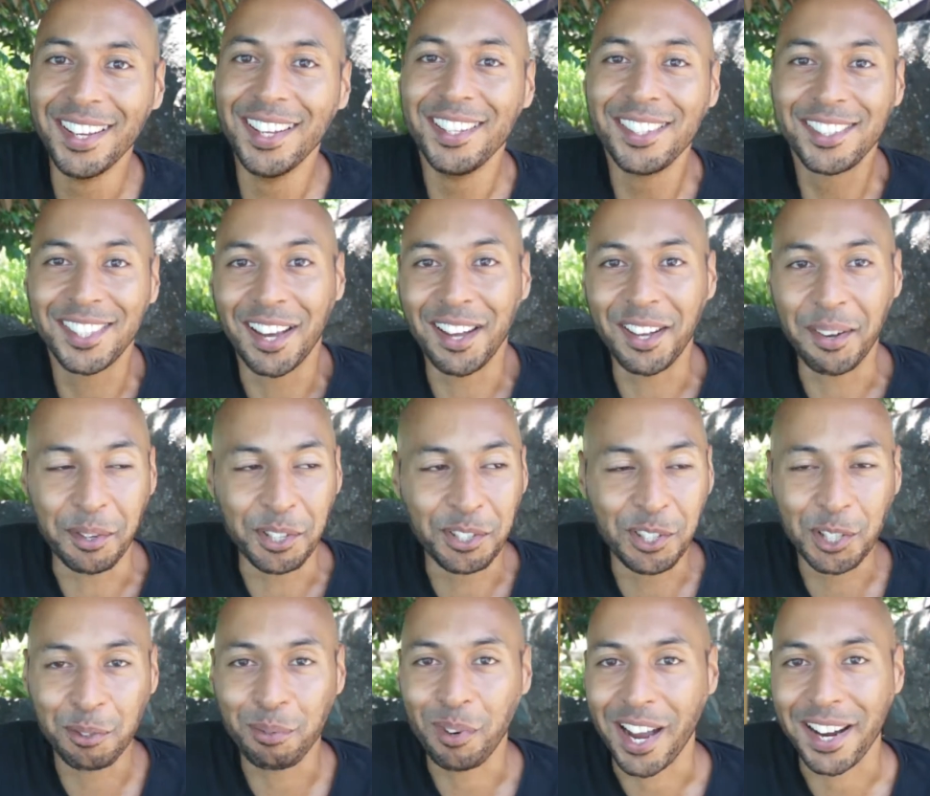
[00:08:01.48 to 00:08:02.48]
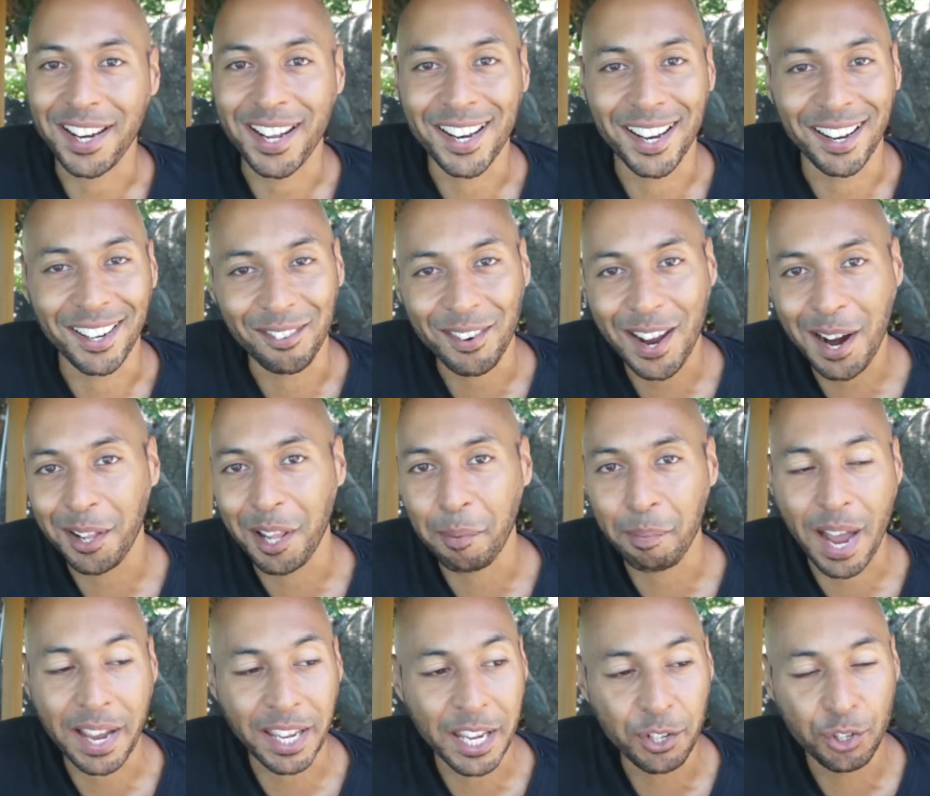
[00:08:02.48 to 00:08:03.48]
So it was just what I needed. I ride on the
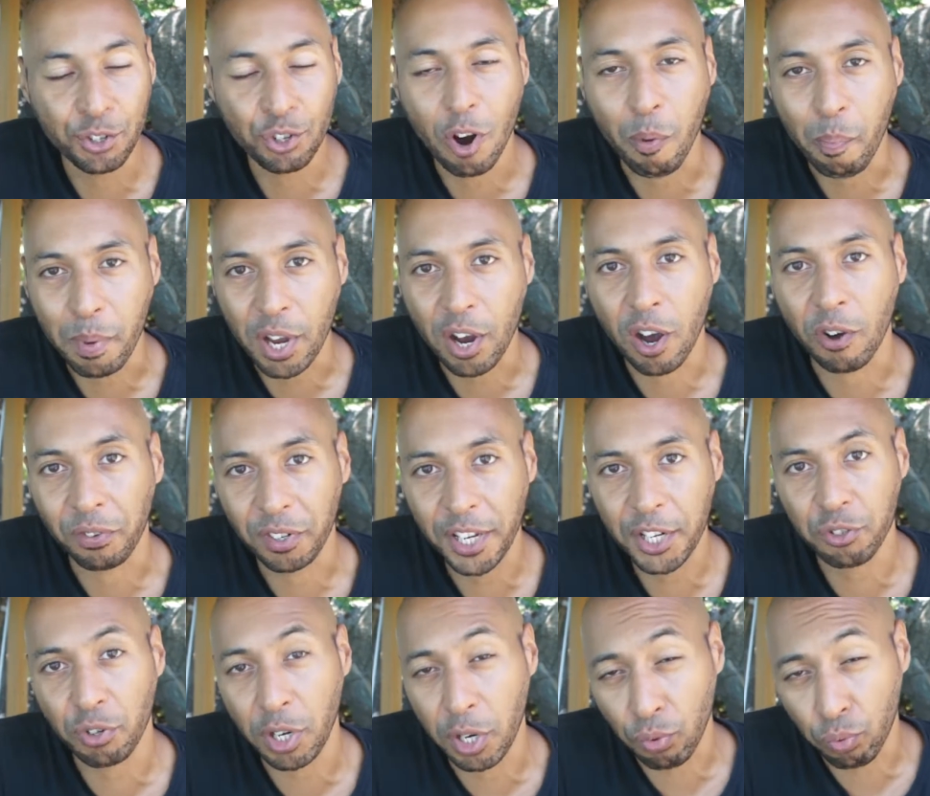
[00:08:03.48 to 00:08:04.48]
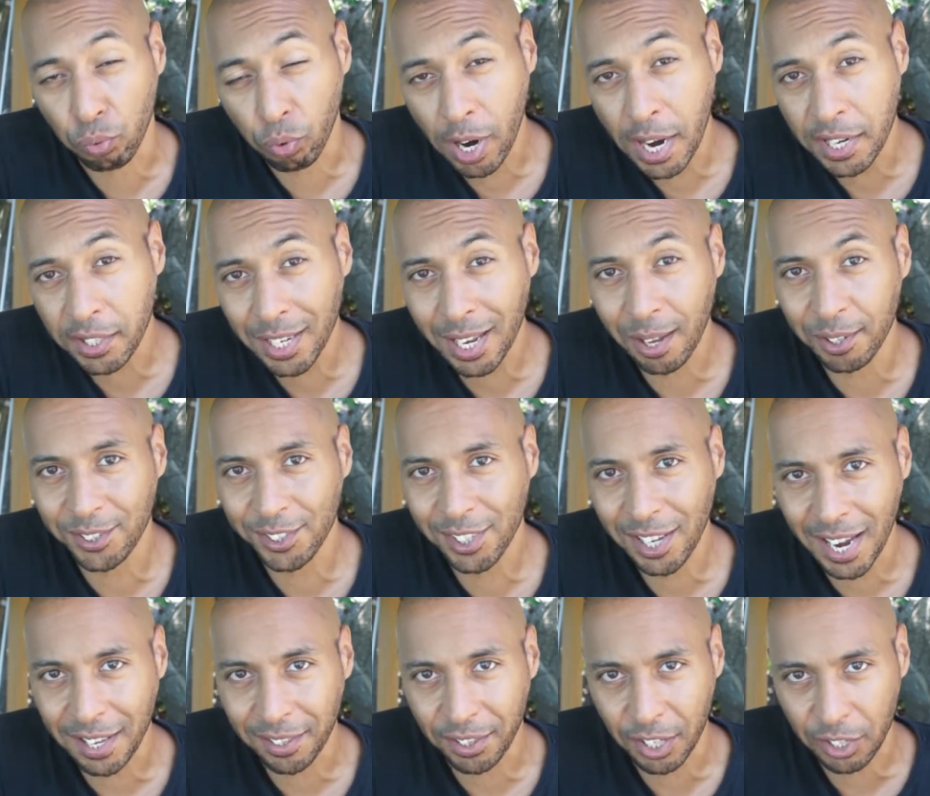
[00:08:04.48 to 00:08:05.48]
bike. He dropped me off literally right
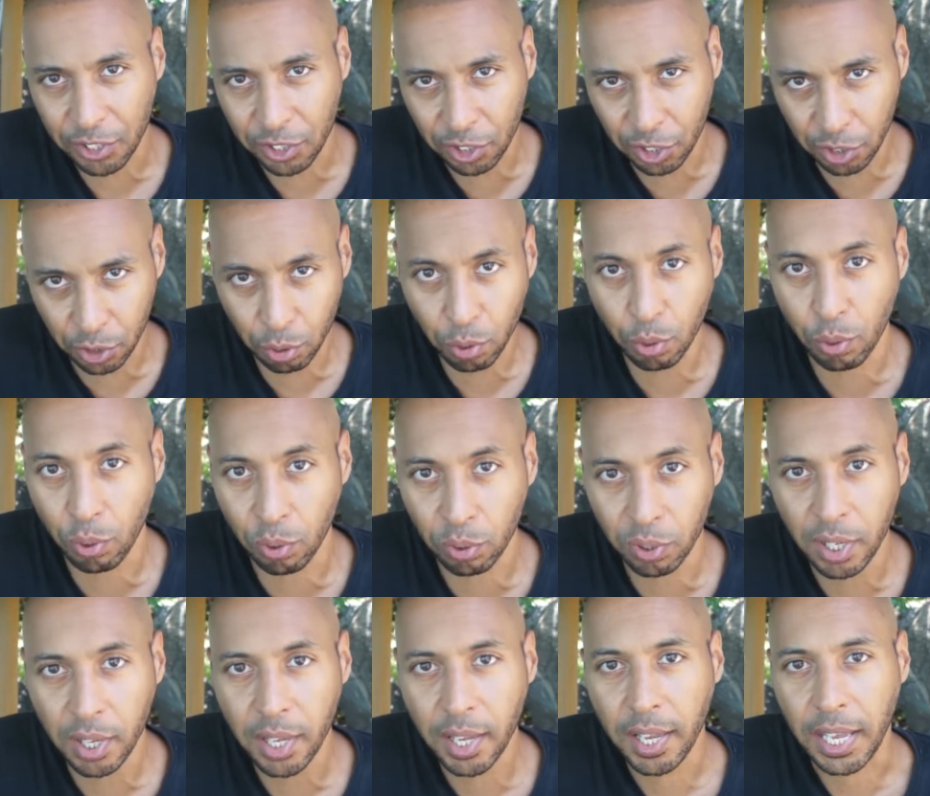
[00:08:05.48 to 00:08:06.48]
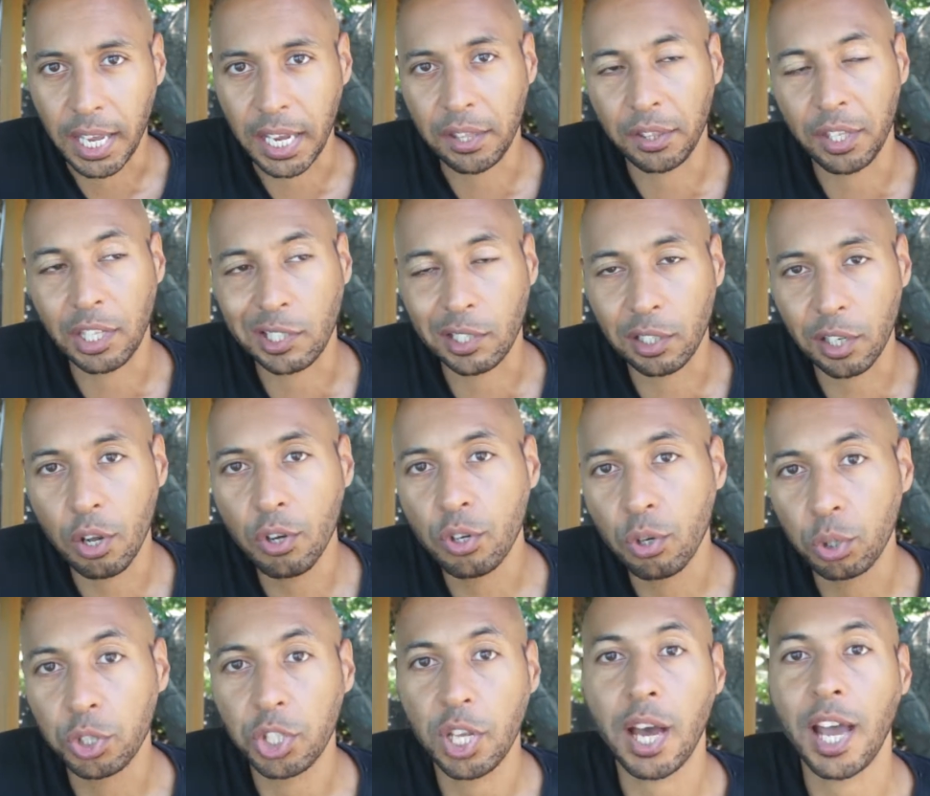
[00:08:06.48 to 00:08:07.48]
outside this stall in this
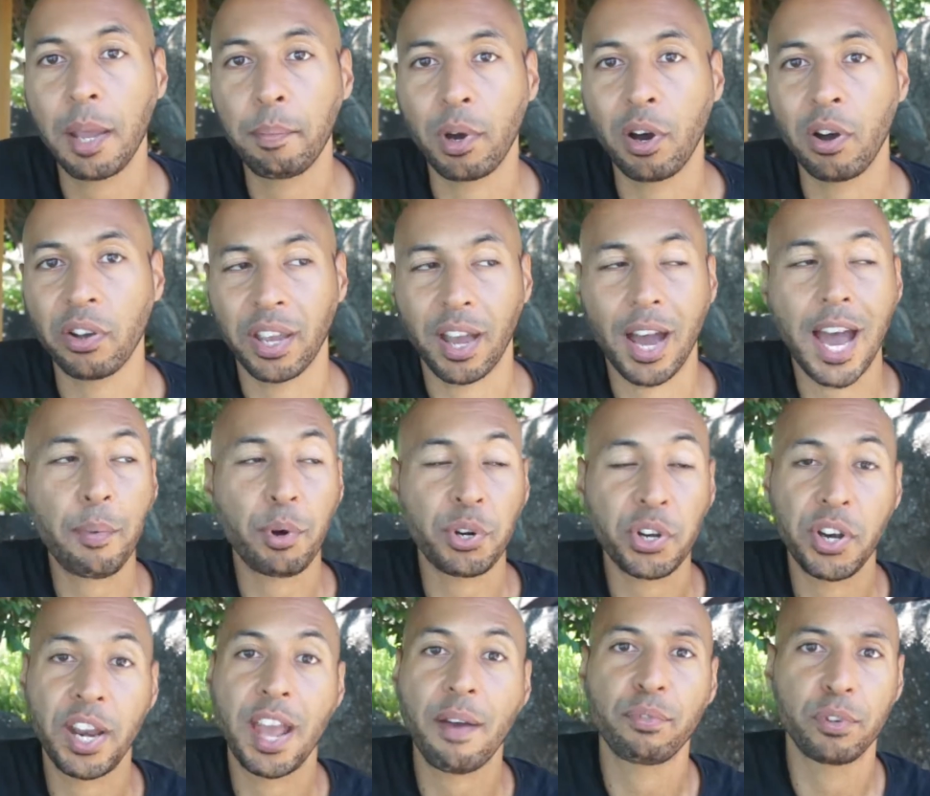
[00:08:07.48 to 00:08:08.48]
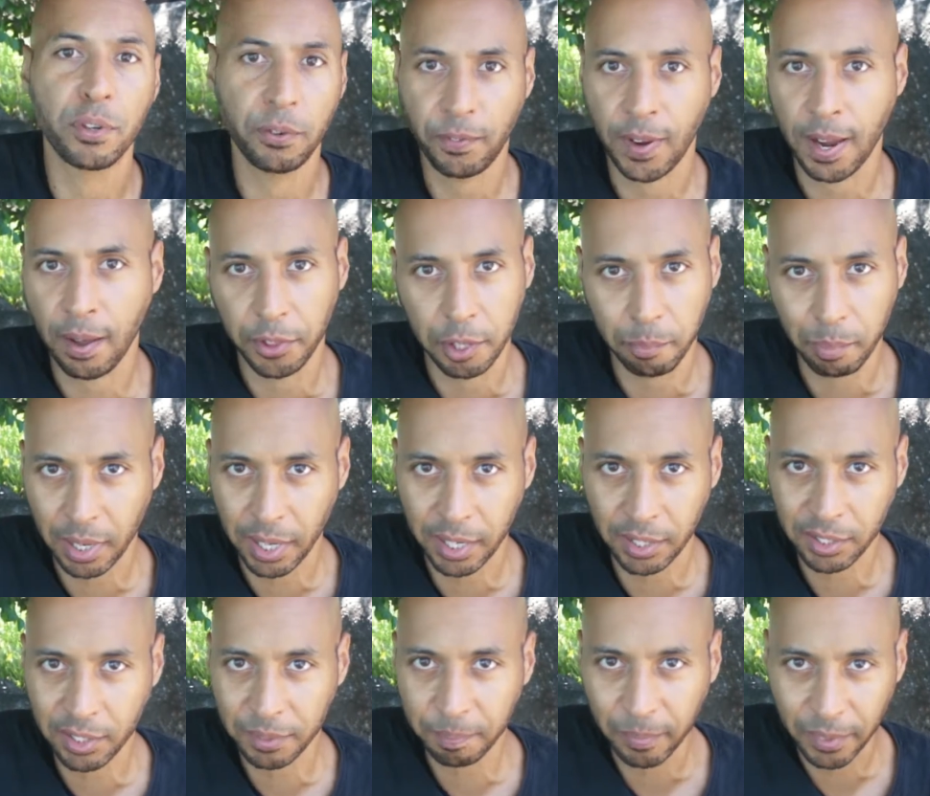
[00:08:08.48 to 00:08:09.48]
local Thai market. I would never have found the
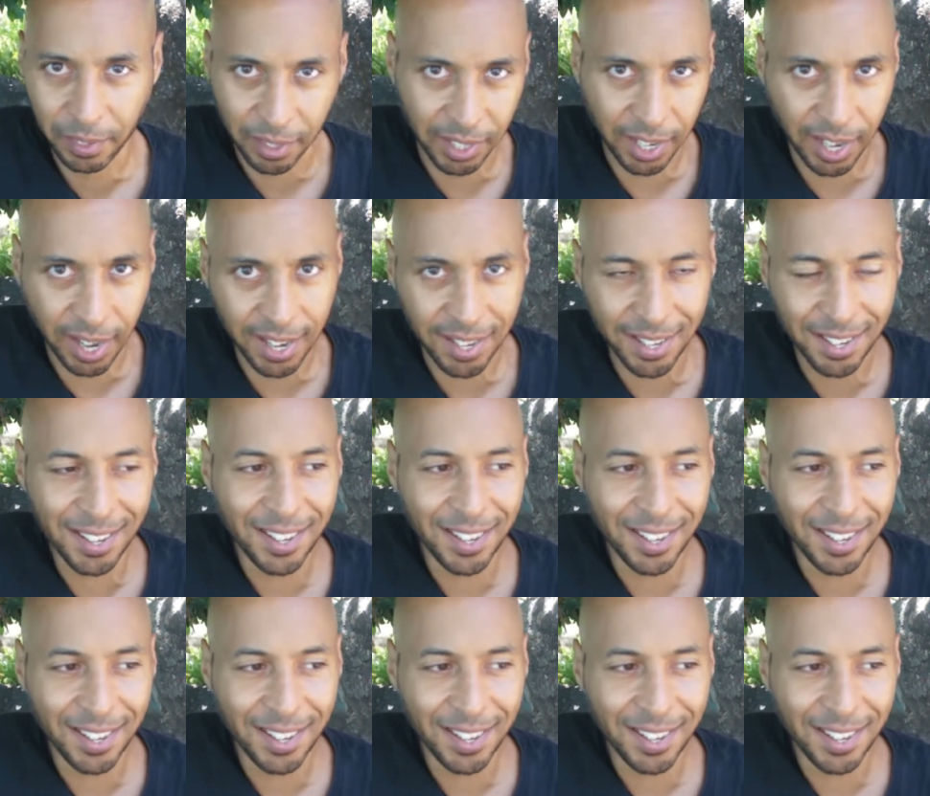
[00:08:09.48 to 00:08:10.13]
place, okay?